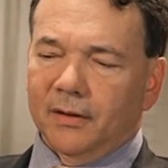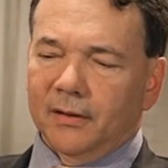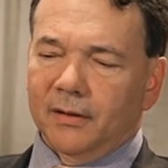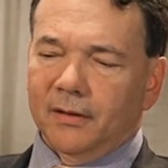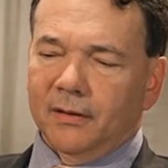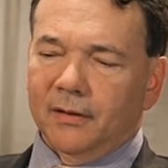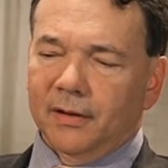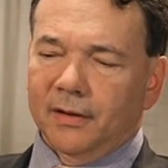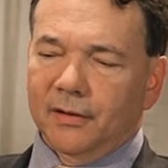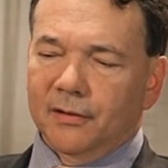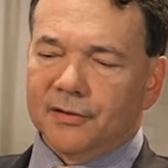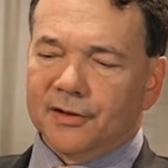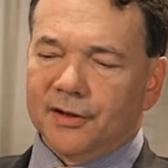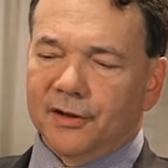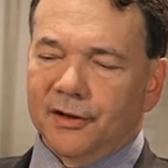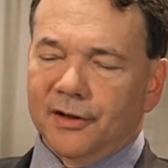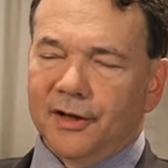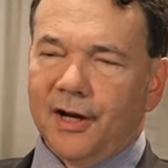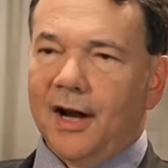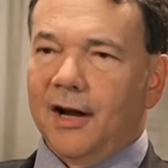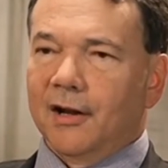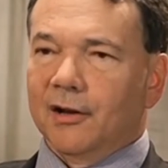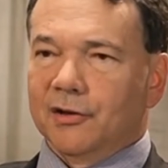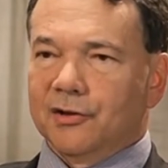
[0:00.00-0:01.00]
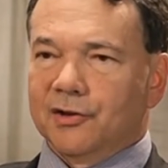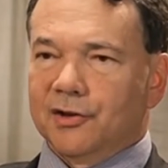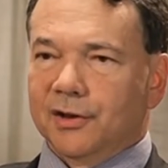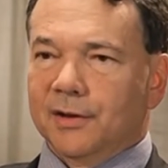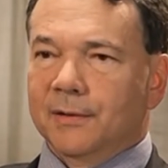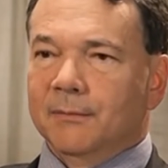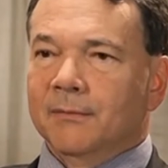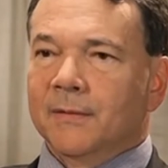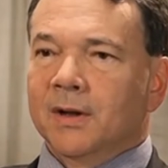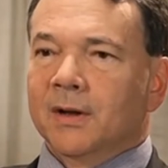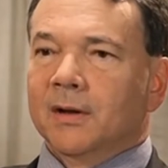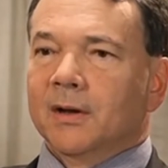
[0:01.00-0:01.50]
here's an analogy.
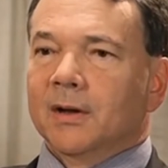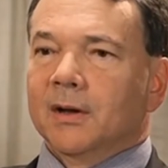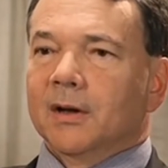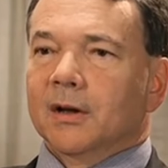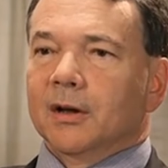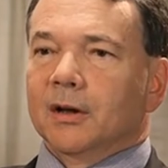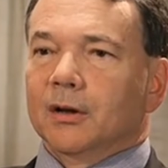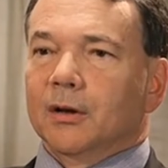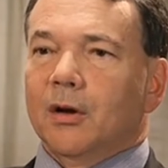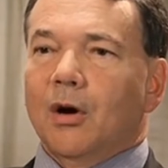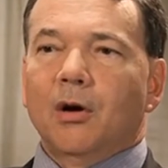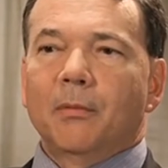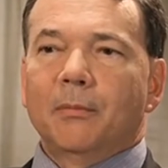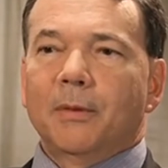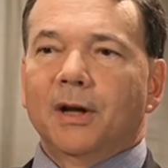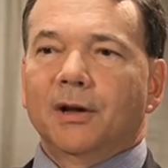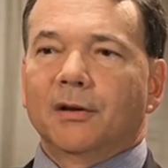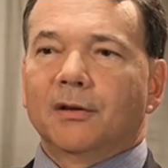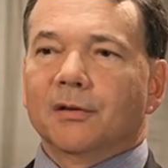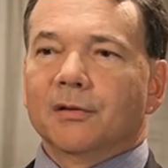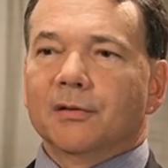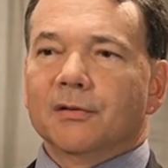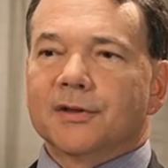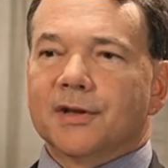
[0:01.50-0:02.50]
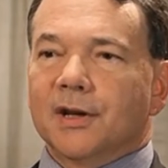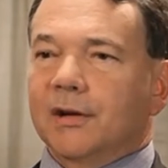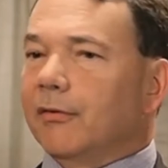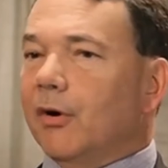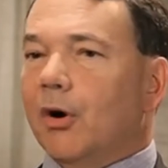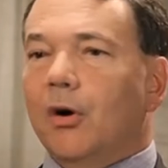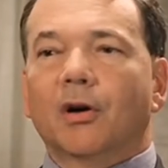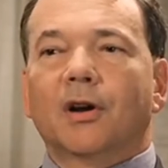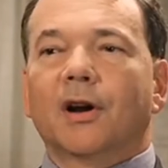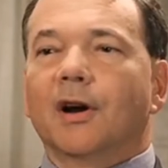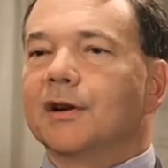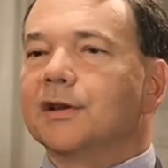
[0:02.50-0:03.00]
Lawmakers have
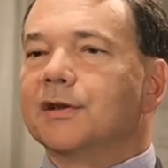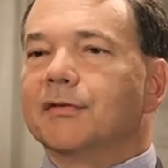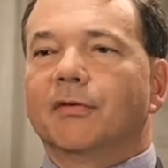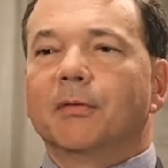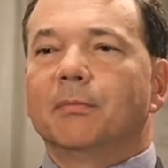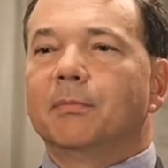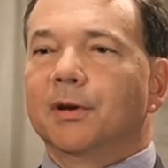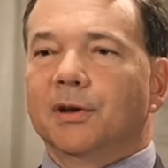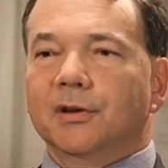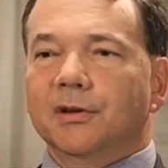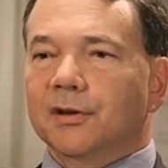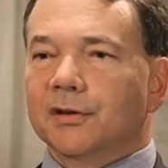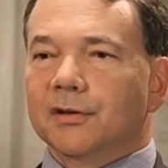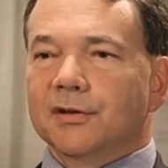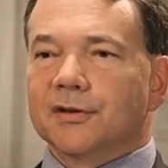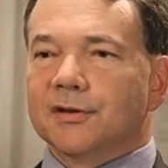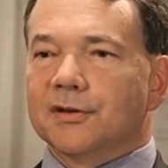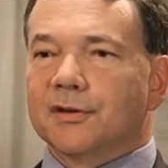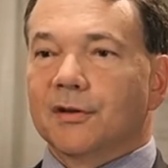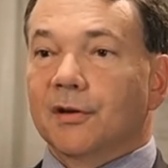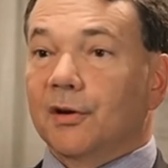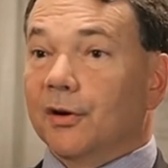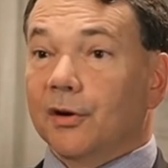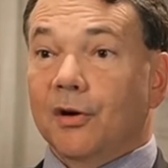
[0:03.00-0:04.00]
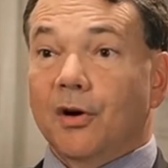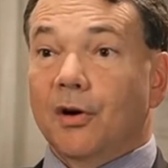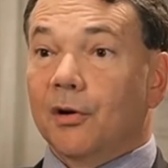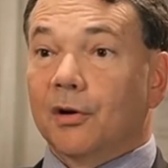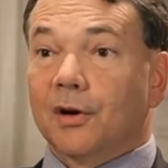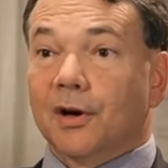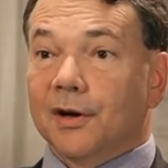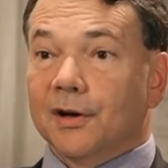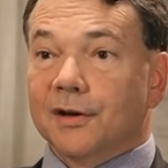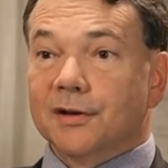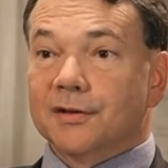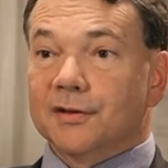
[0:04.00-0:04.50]
all kinds of opinions on all
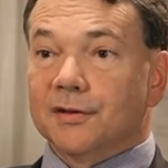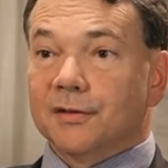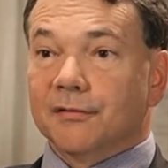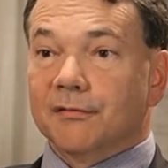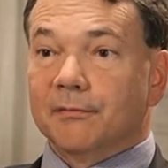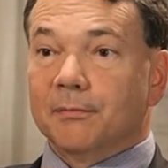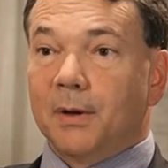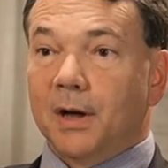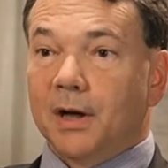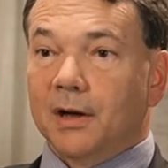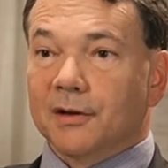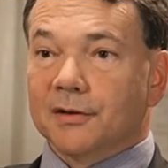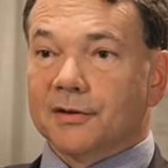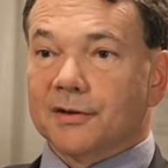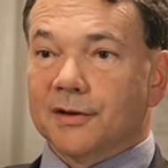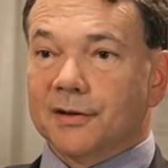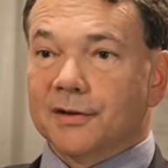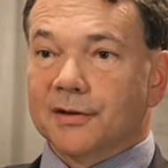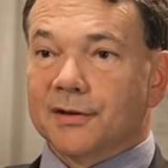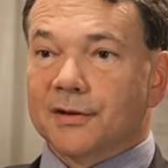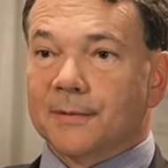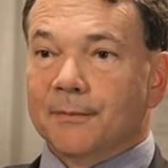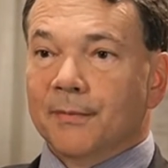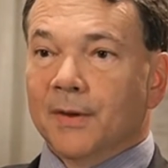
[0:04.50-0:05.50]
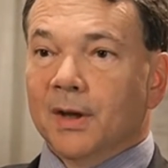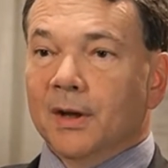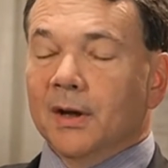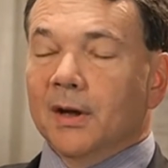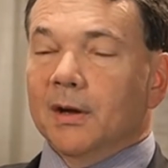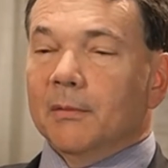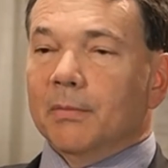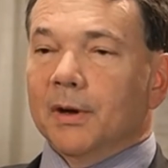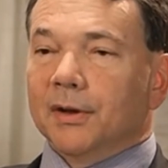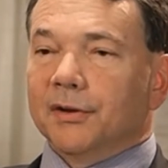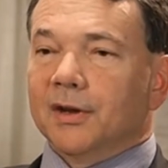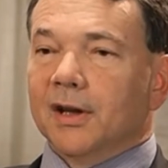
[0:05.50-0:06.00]
kinds of policies,
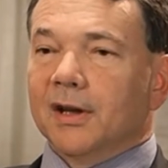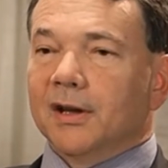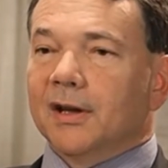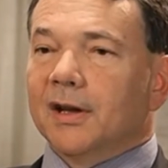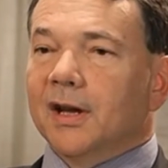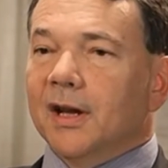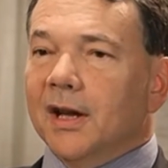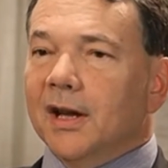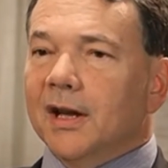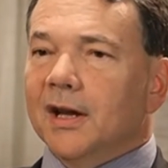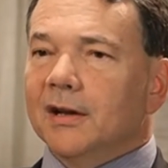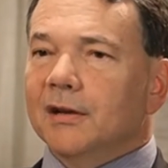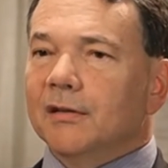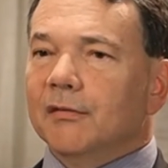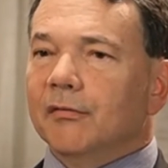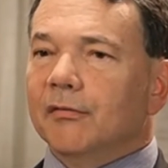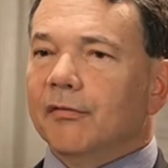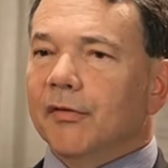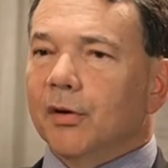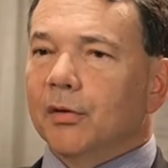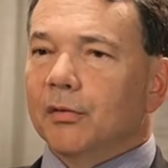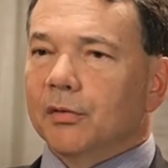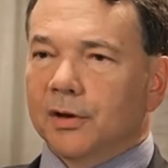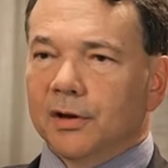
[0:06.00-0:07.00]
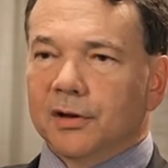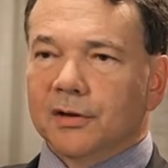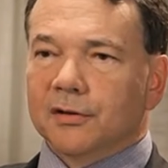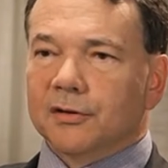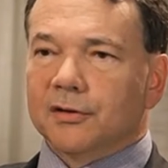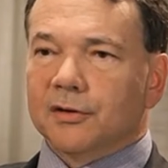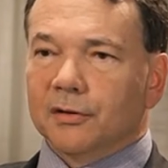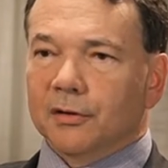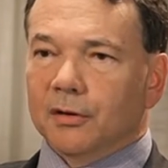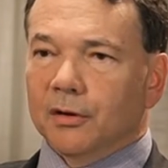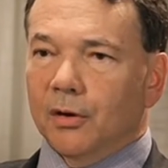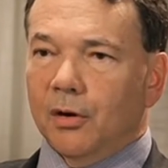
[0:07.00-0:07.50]
but they can't vote
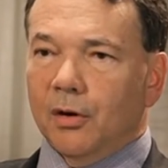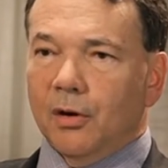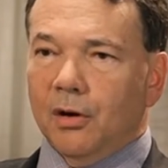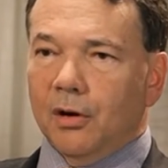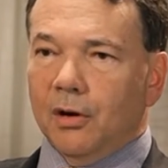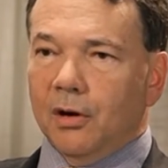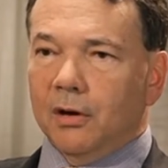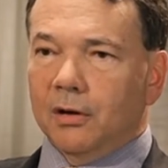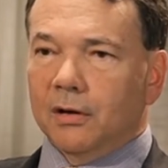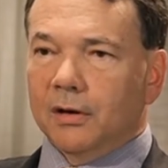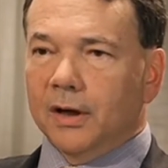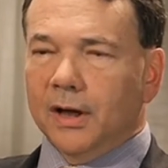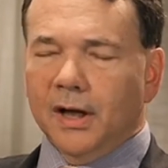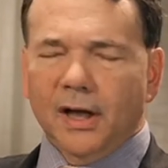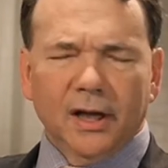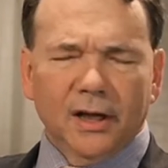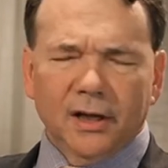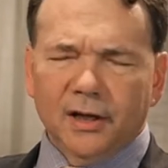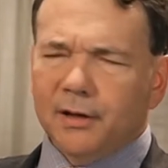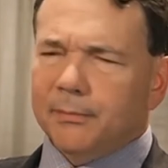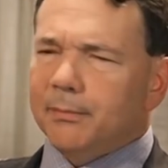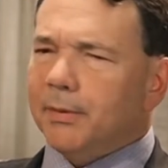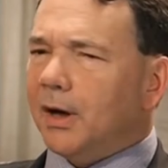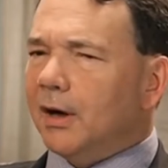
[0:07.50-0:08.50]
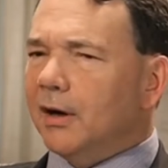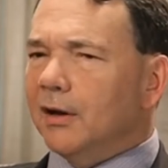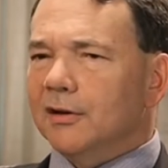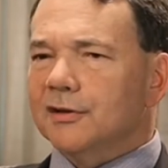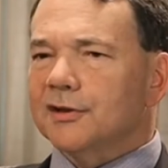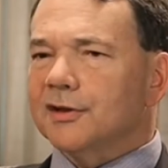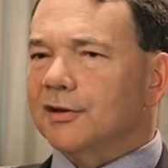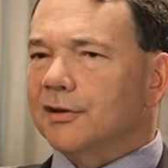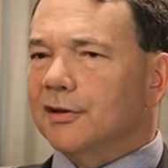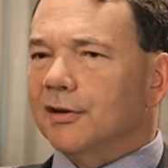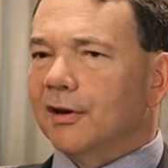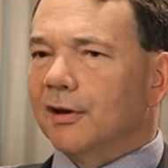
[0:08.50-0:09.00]
into law any
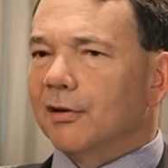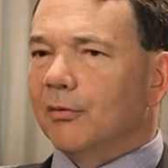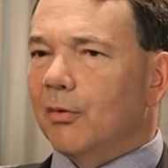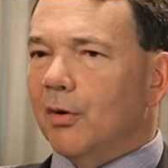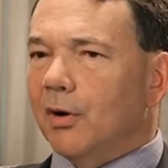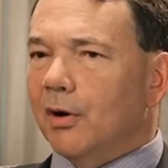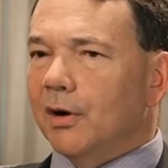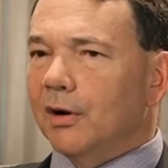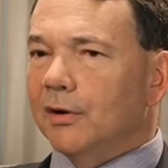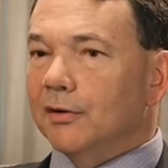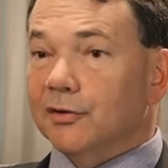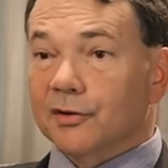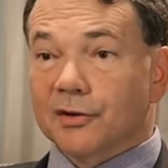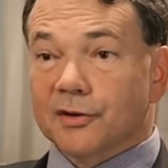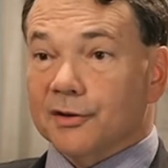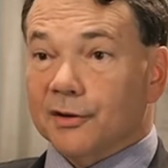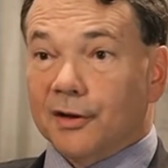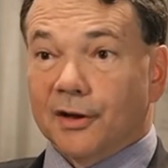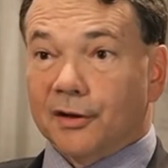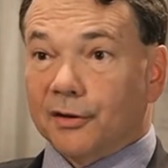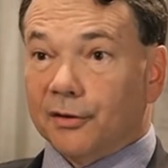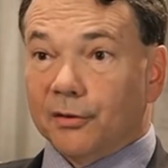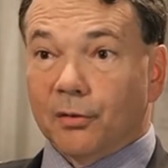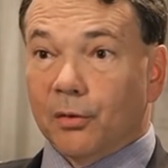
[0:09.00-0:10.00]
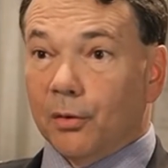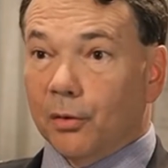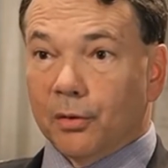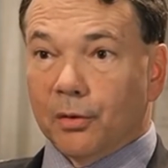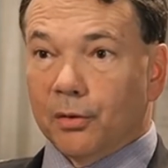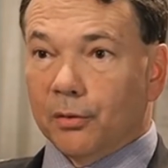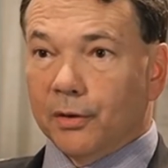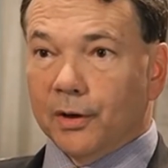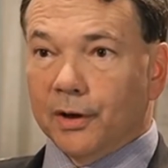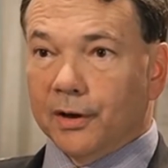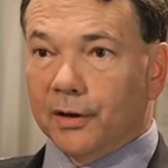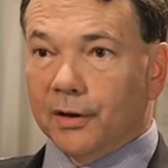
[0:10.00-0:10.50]
policy they want, just like they're
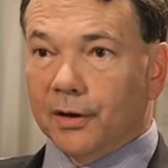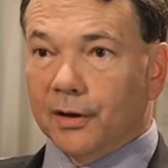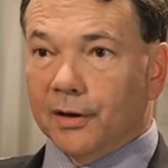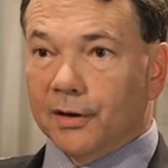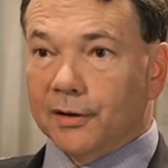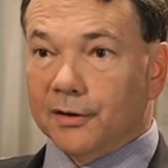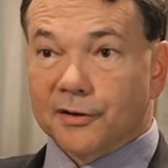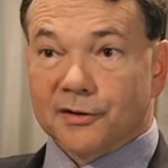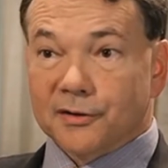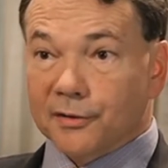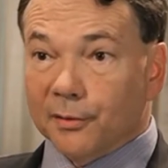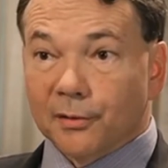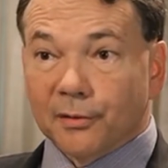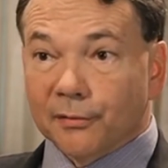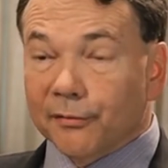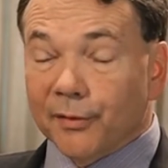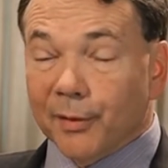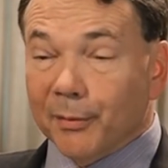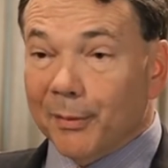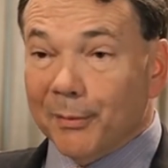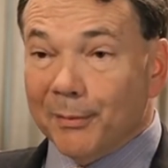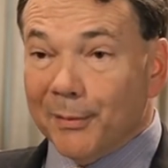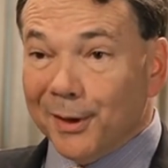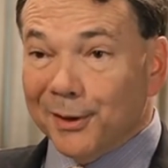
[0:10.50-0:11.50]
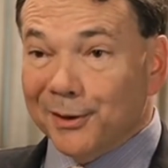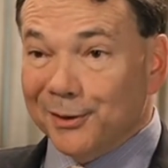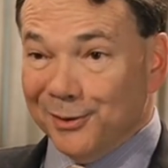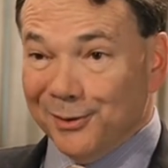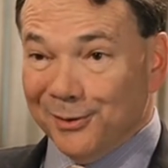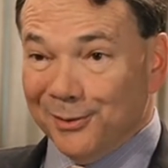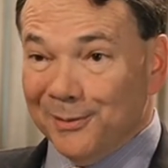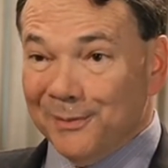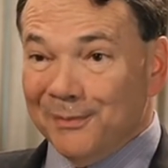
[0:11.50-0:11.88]
ordering dessert from a menu.